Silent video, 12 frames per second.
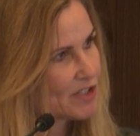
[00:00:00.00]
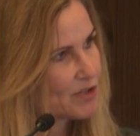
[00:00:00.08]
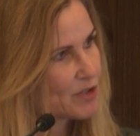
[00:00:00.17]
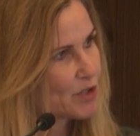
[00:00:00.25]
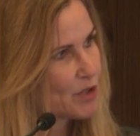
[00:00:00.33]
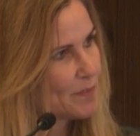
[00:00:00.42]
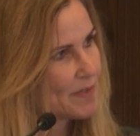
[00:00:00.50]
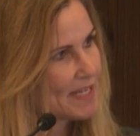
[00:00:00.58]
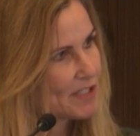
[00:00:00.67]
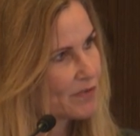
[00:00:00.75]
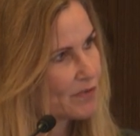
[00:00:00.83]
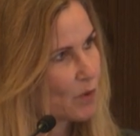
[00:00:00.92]
is
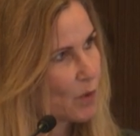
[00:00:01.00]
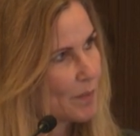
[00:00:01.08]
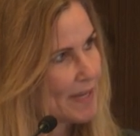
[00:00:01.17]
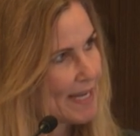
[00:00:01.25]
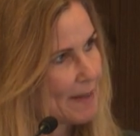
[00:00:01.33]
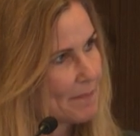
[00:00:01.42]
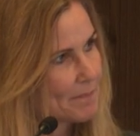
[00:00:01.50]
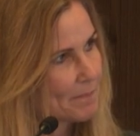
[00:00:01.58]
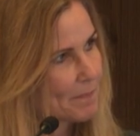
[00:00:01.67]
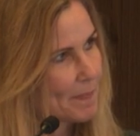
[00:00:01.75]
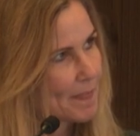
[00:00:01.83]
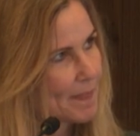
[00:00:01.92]
2B to 4B.
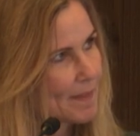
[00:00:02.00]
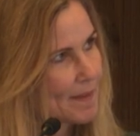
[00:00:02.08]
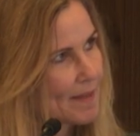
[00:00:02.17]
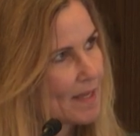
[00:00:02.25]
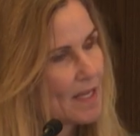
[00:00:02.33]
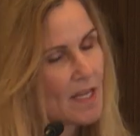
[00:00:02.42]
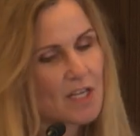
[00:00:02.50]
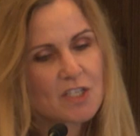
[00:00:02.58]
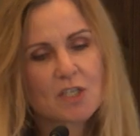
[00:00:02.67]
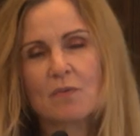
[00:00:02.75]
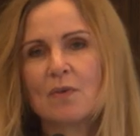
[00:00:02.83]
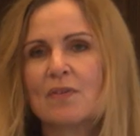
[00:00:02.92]

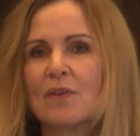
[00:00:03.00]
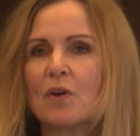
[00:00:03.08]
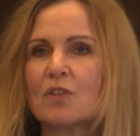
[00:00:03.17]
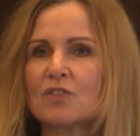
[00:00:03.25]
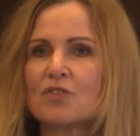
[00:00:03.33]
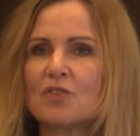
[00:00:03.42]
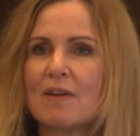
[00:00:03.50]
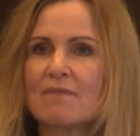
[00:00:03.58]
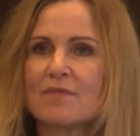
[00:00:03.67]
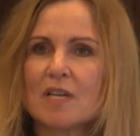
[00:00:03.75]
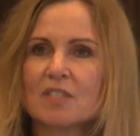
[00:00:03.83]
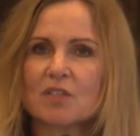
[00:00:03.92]
So if we concentrate
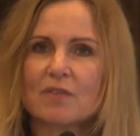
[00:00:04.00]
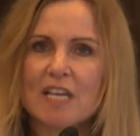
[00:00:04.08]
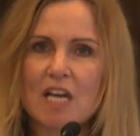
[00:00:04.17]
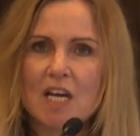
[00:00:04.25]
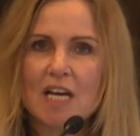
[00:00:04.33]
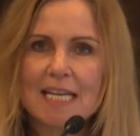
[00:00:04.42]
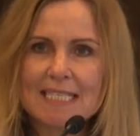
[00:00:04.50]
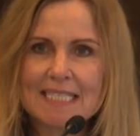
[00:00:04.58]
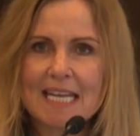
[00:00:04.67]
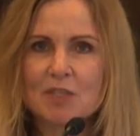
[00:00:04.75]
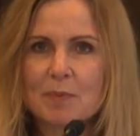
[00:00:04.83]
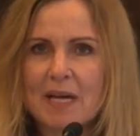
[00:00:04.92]
first on the early
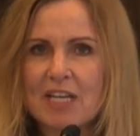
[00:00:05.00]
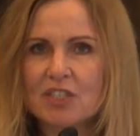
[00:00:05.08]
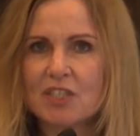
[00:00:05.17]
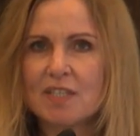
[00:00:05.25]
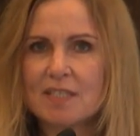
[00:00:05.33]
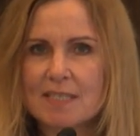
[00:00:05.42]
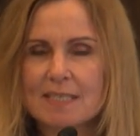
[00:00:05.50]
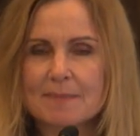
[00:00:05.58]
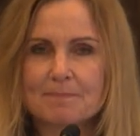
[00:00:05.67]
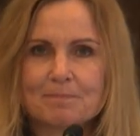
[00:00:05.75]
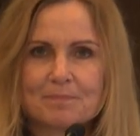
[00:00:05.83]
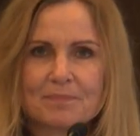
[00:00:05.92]
stage patients,
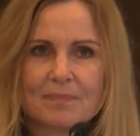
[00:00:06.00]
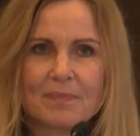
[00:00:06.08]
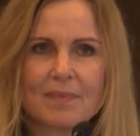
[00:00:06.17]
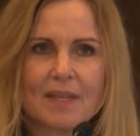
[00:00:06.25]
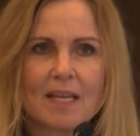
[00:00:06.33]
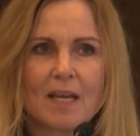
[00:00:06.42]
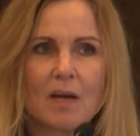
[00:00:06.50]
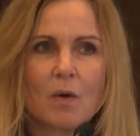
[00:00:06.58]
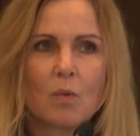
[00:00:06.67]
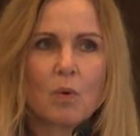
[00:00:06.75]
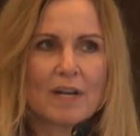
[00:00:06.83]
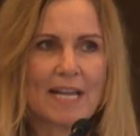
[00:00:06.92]

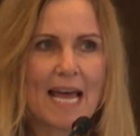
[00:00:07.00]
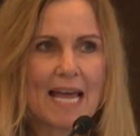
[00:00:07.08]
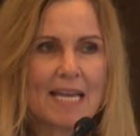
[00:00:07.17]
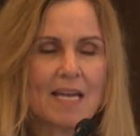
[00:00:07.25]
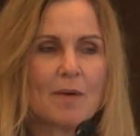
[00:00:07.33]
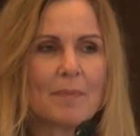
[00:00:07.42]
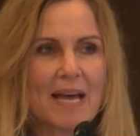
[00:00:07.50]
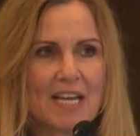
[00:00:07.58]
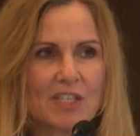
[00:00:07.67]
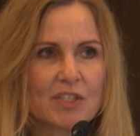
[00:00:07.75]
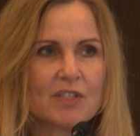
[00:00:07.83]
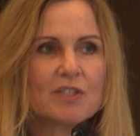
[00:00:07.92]
1A are
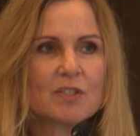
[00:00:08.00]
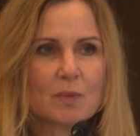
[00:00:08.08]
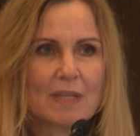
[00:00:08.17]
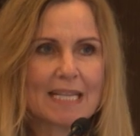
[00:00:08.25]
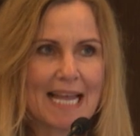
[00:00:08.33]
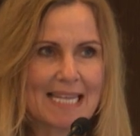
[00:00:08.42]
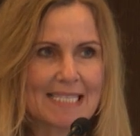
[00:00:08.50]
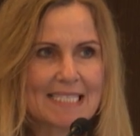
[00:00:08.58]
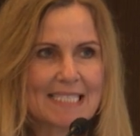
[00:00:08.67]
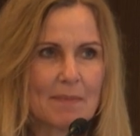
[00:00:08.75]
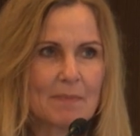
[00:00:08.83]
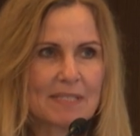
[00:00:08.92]
patients with less than
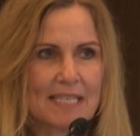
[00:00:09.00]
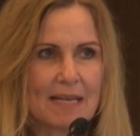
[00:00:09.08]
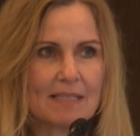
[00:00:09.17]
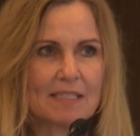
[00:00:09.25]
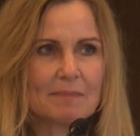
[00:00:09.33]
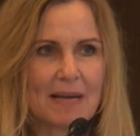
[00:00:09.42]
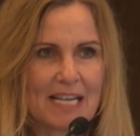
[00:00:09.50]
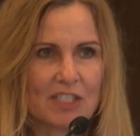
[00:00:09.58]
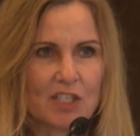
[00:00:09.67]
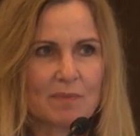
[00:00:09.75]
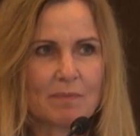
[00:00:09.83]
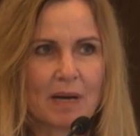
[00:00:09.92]
10%
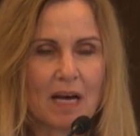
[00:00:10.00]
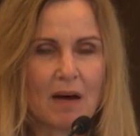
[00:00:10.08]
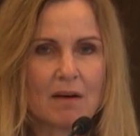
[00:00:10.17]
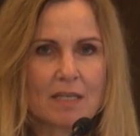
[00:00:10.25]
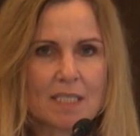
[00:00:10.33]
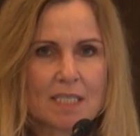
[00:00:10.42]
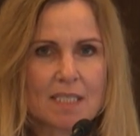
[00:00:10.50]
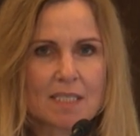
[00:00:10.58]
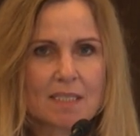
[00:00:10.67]
patches and plaques.